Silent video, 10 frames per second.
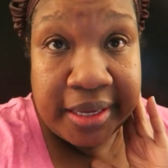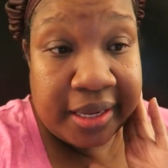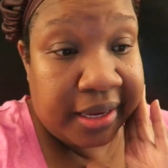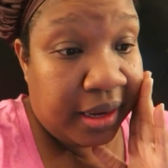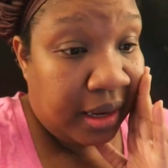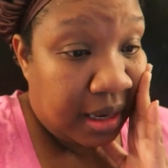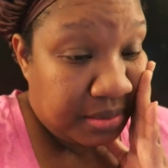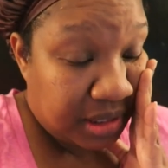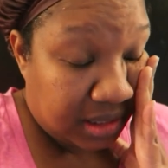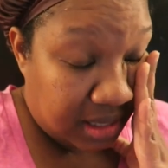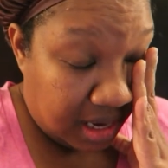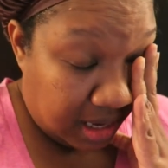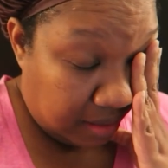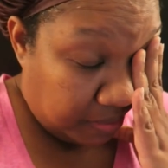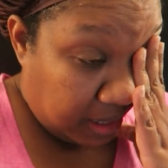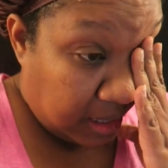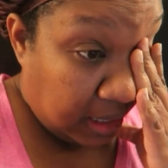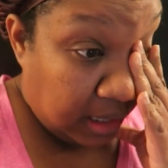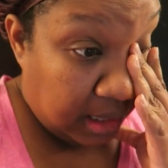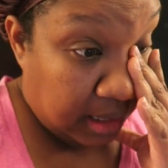And I'm just laying in
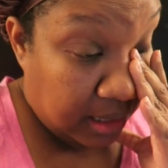bed,